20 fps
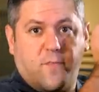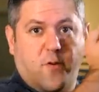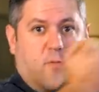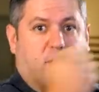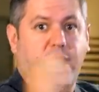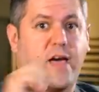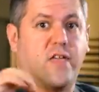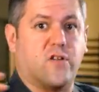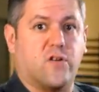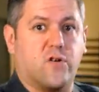but
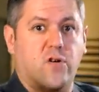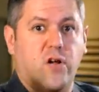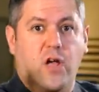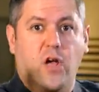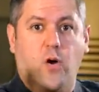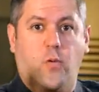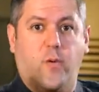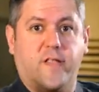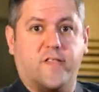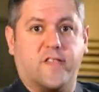rather
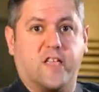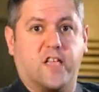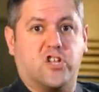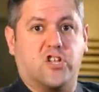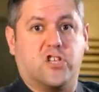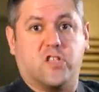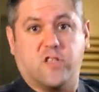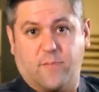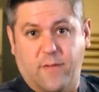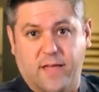we
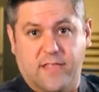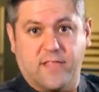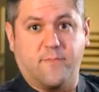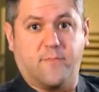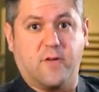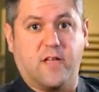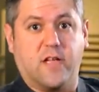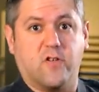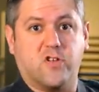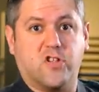teach mainly
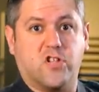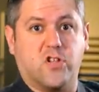beginner